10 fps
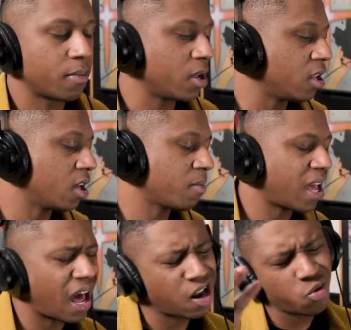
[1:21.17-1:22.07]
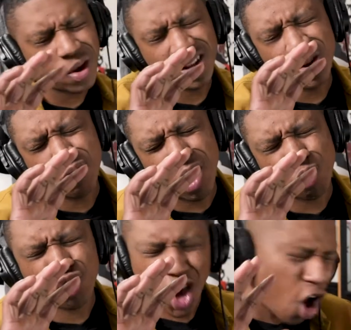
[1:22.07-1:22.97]
But look, man, I don't want to do no
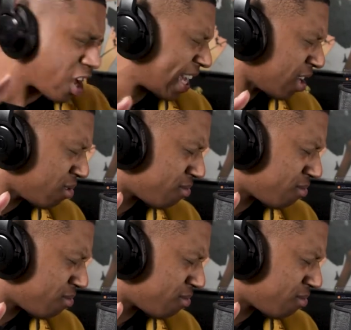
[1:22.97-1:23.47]
talking.